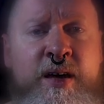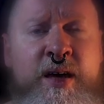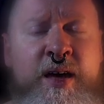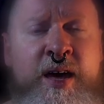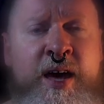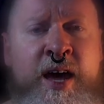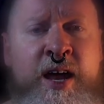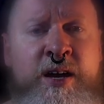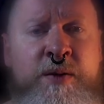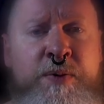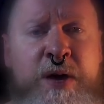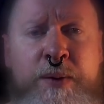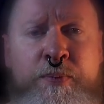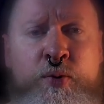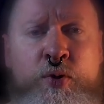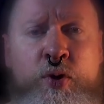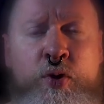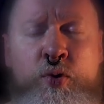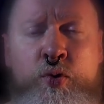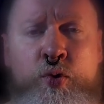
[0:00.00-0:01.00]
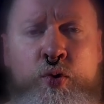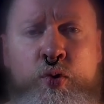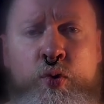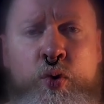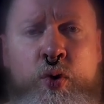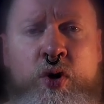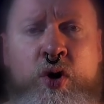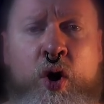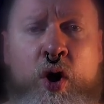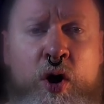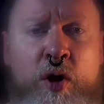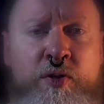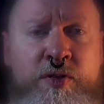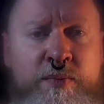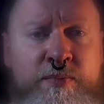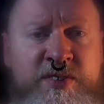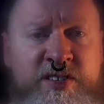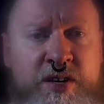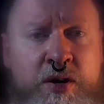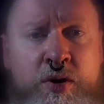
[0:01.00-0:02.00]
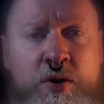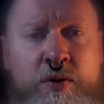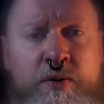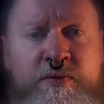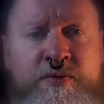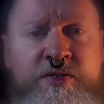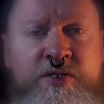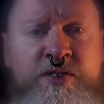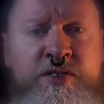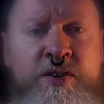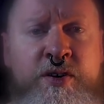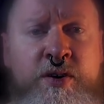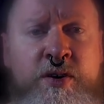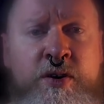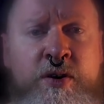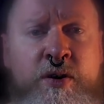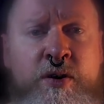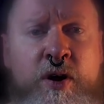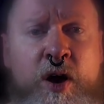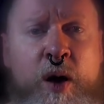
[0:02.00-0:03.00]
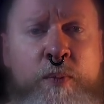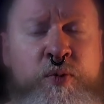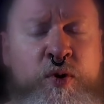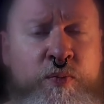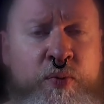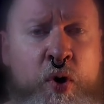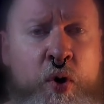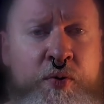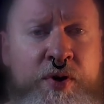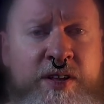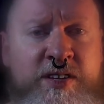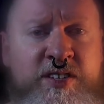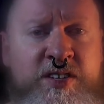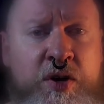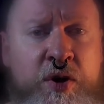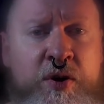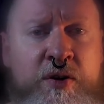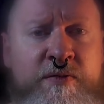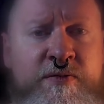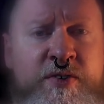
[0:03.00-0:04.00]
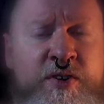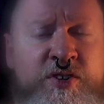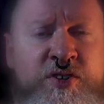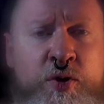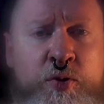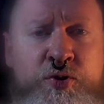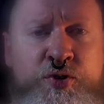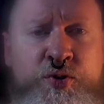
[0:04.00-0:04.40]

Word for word: and people who call themselves proponents of social